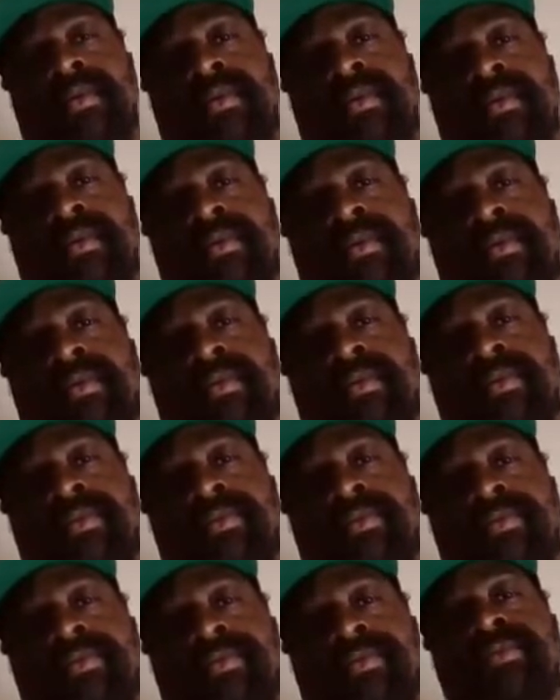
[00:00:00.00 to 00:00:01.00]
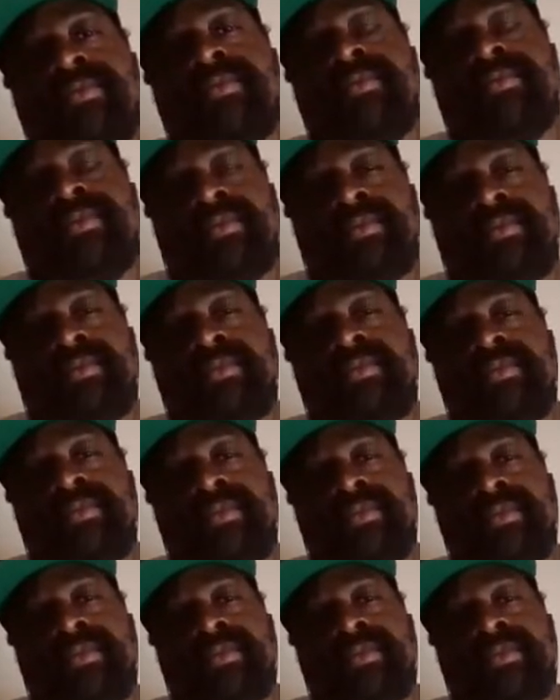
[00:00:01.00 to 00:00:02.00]

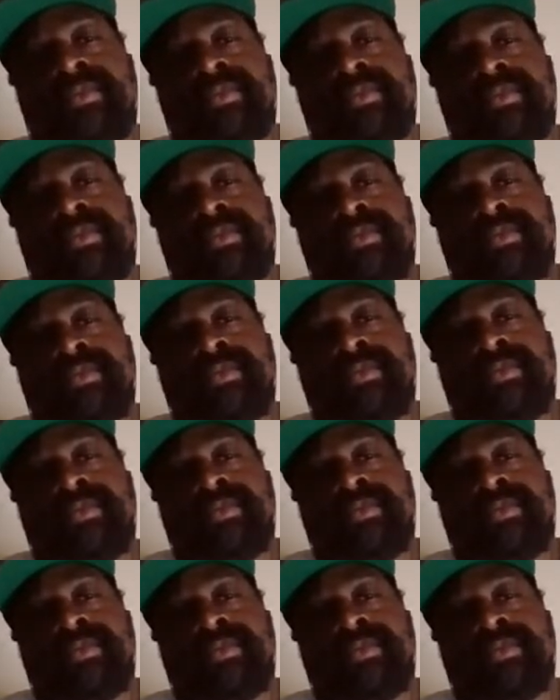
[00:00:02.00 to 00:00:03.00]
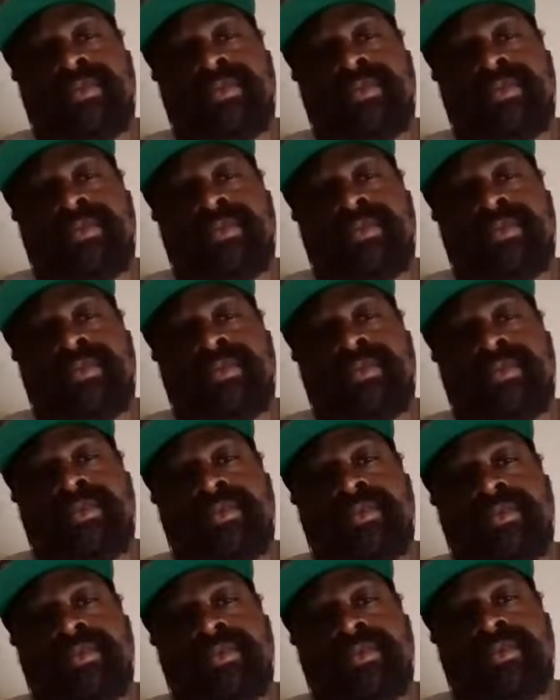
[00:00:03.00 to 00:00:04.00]

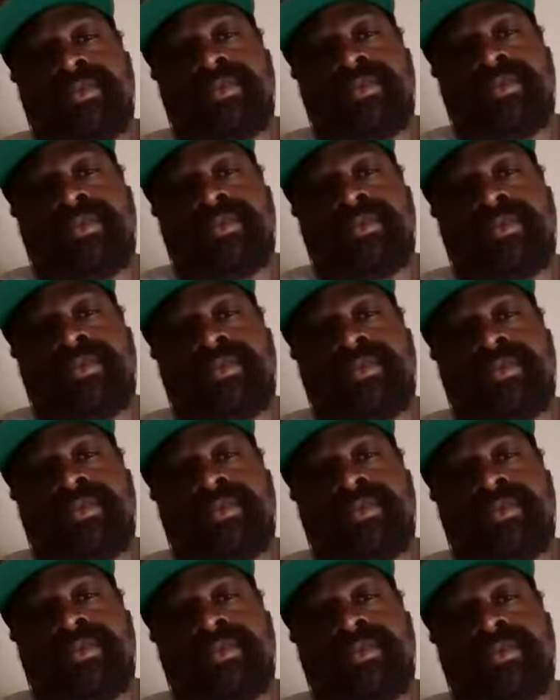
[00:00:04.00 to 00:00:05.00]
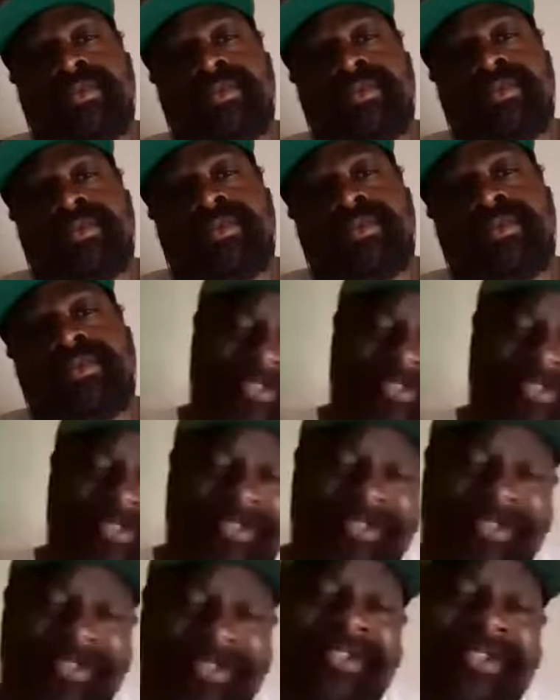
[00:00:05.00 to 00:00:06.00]

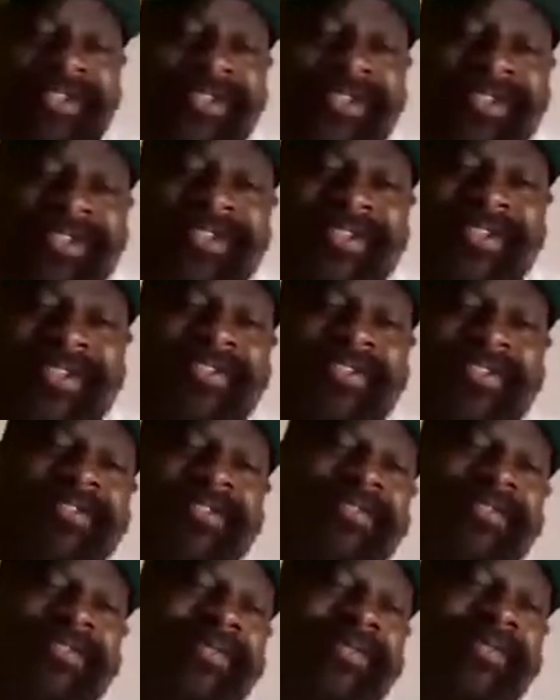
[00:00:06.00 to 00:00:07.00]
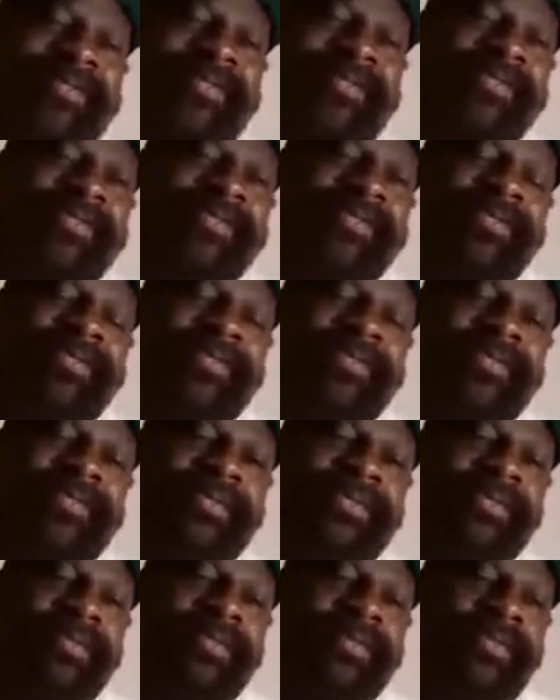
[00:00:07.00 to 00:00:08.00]
(silent)